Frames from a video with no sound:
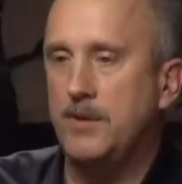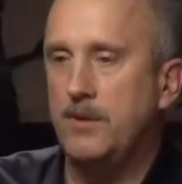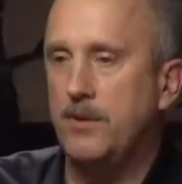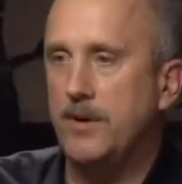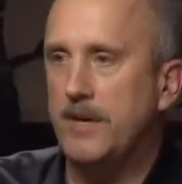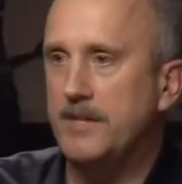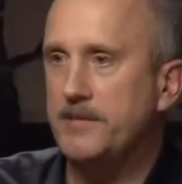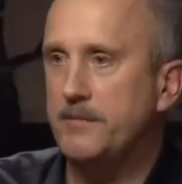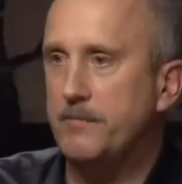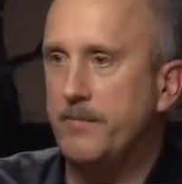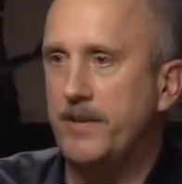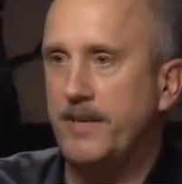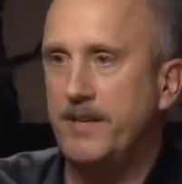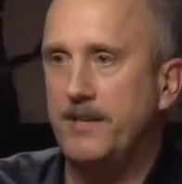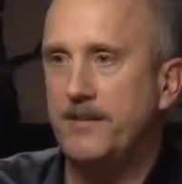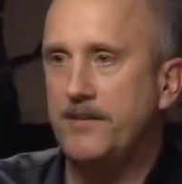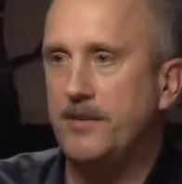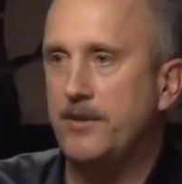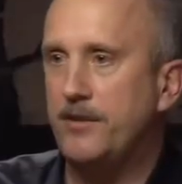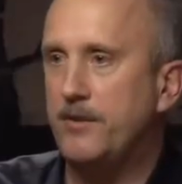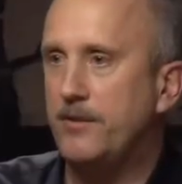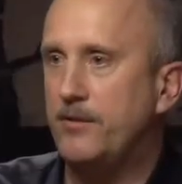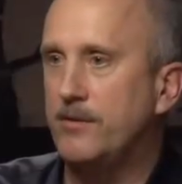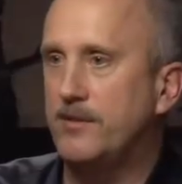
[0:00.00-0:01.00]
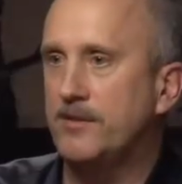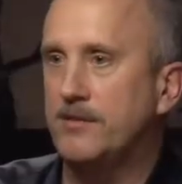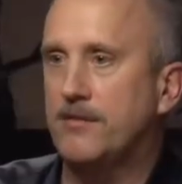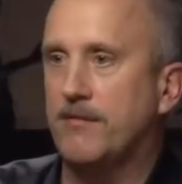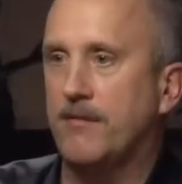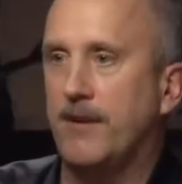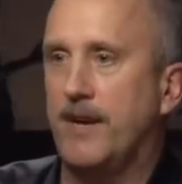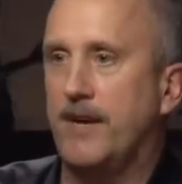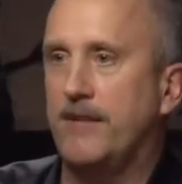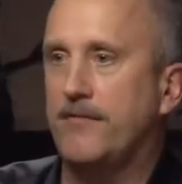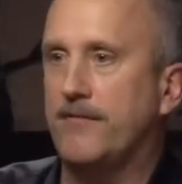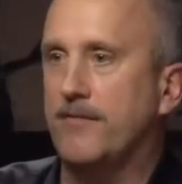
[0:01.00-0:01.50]
USB 2 is
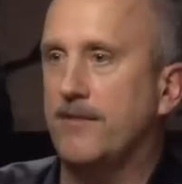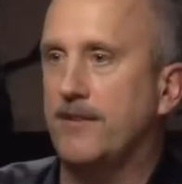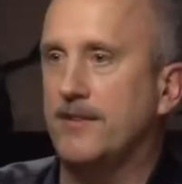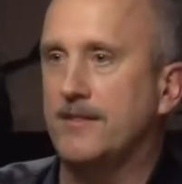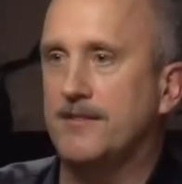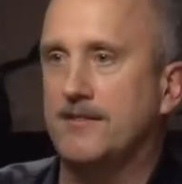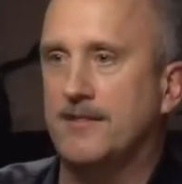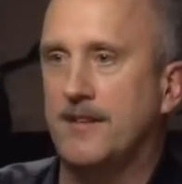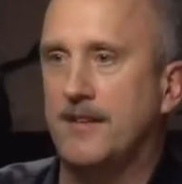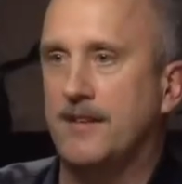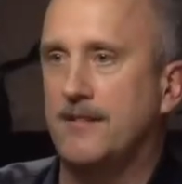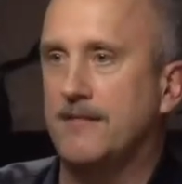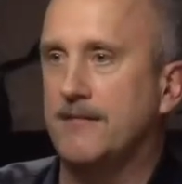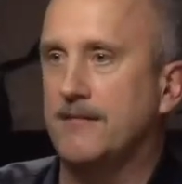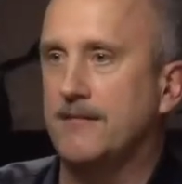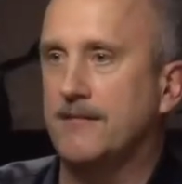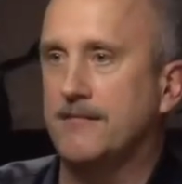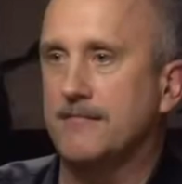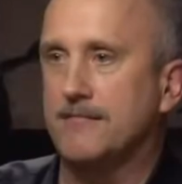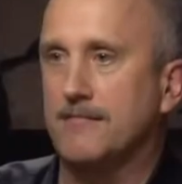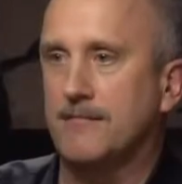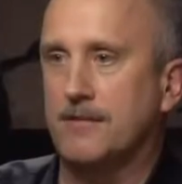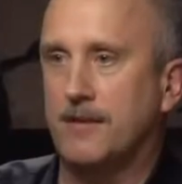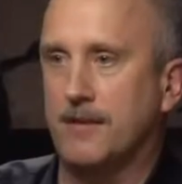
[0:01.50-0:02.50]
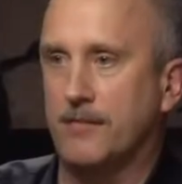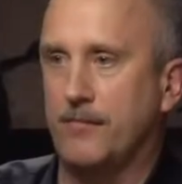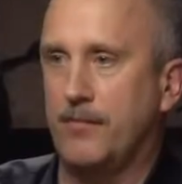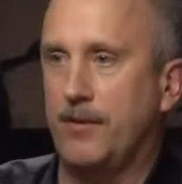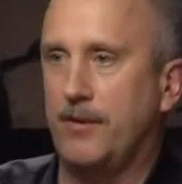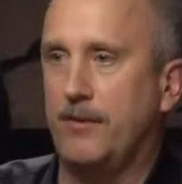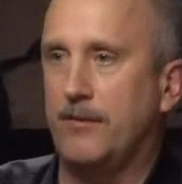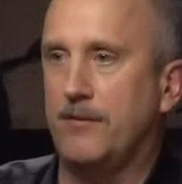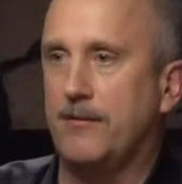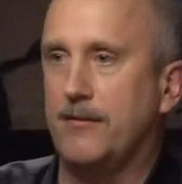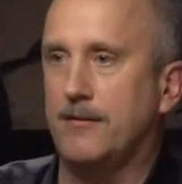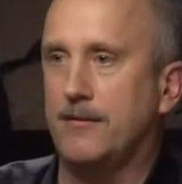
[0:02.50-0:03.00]
great for a single
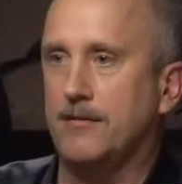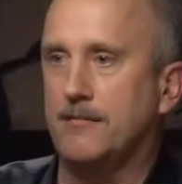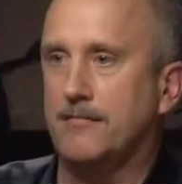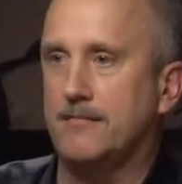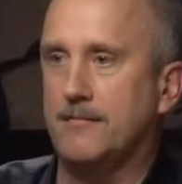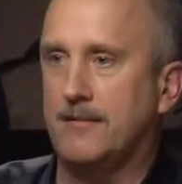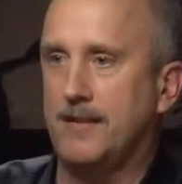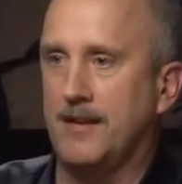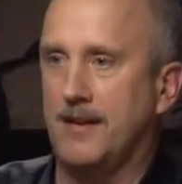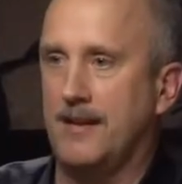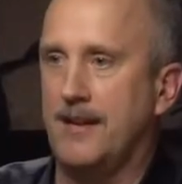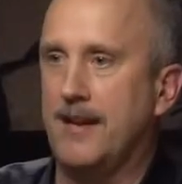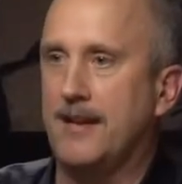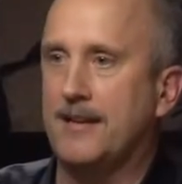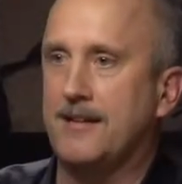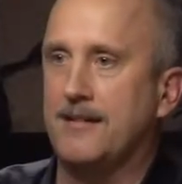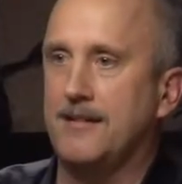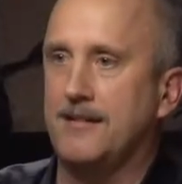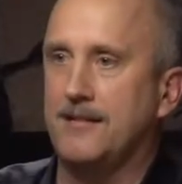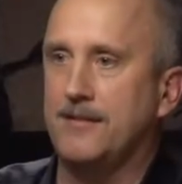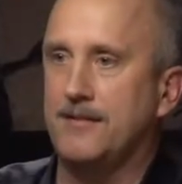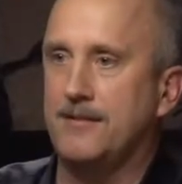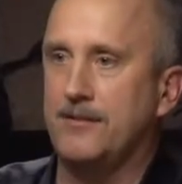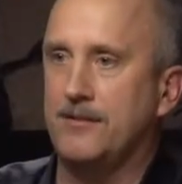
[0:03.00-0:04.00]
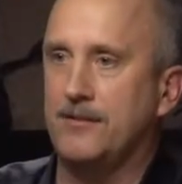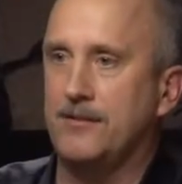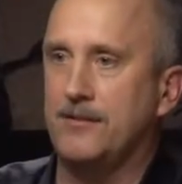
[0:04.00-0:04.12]
computer connected